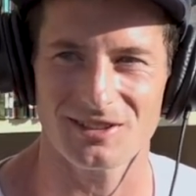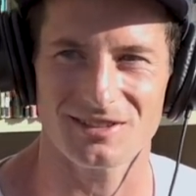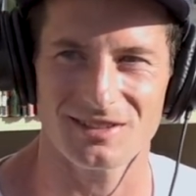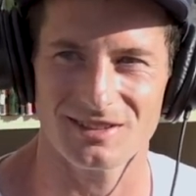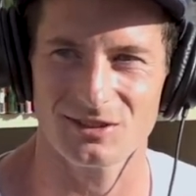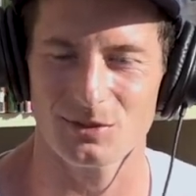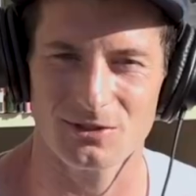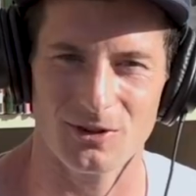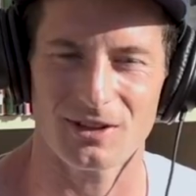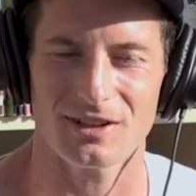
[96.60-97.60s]
You did.
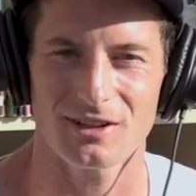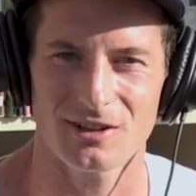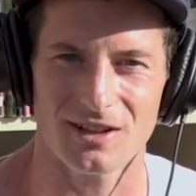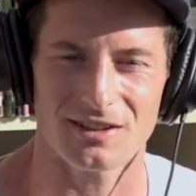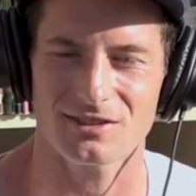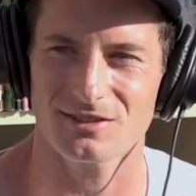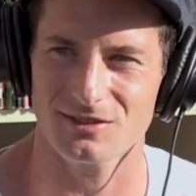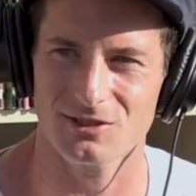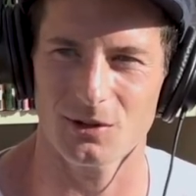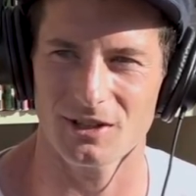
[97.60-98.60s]
Switch front heel. Switch front
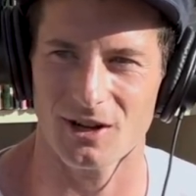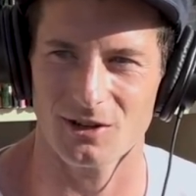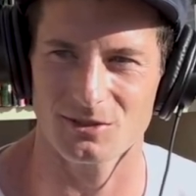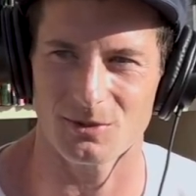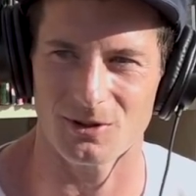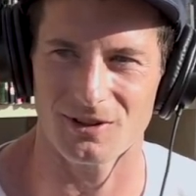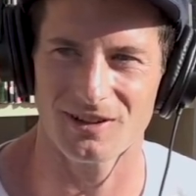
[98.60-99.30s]
heel. Tony Carr's board.